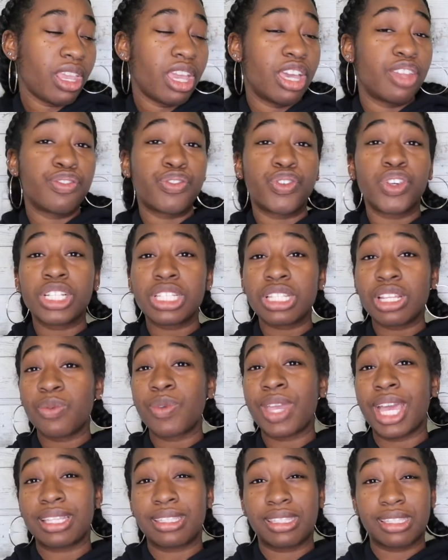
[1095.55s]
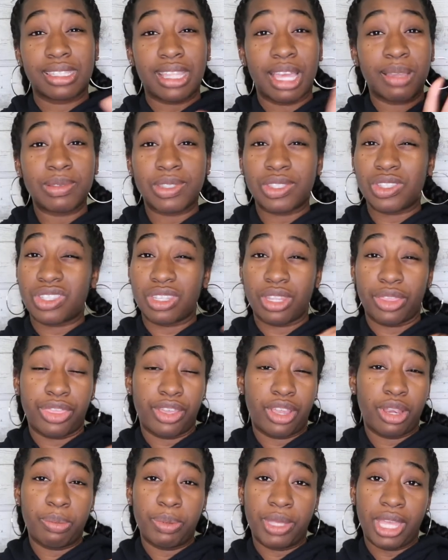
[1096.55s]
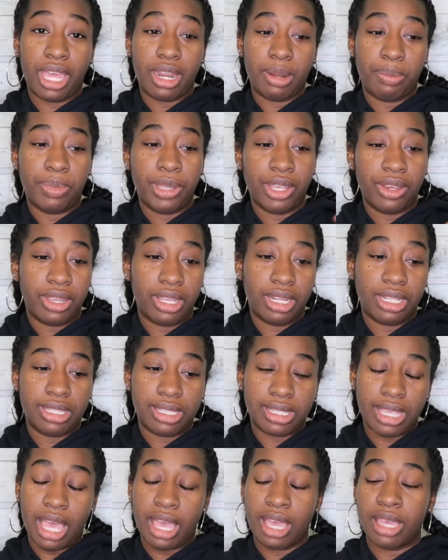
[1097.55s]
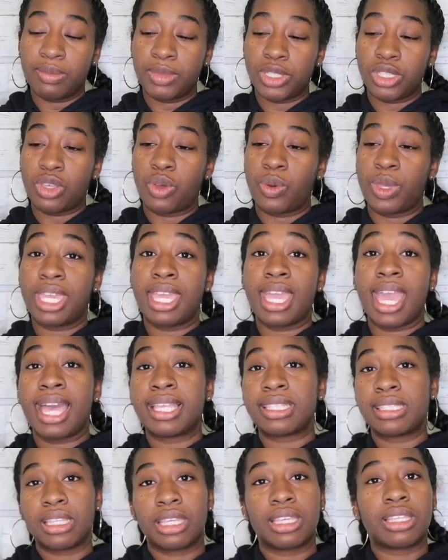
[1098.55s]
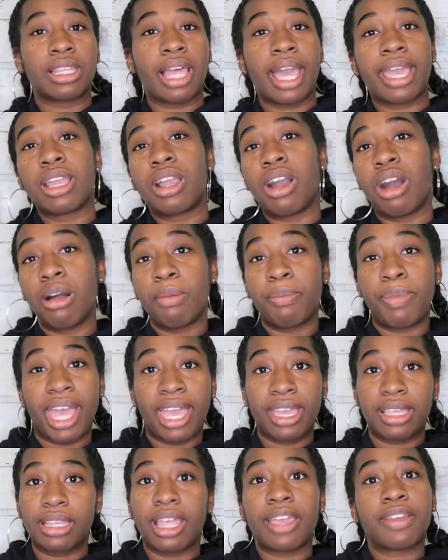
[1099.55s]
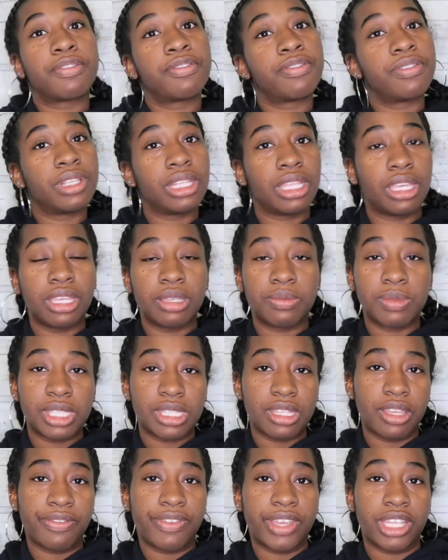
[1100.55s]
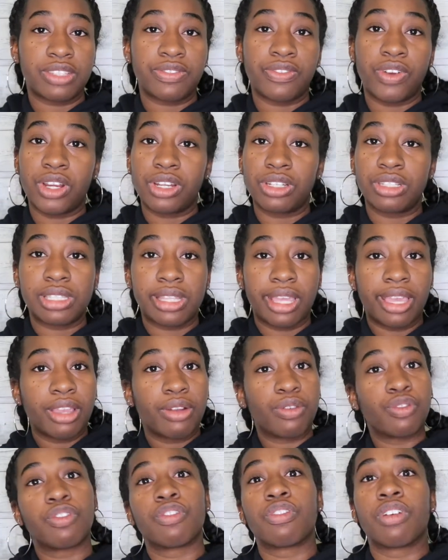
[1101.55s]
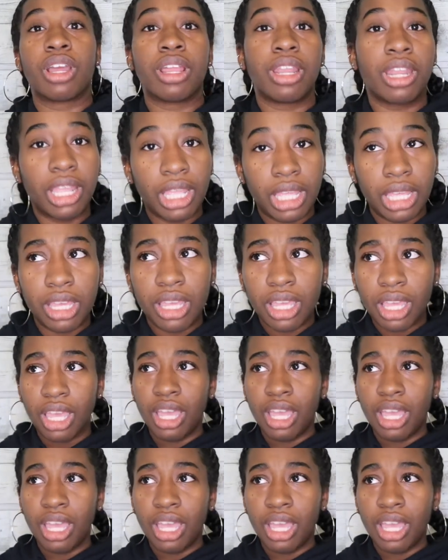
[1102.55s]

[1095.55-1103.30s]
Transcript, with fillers: Unfortunately, we had to stop therapy at a period of time so he hasn't like gone back like fully himself as far as like running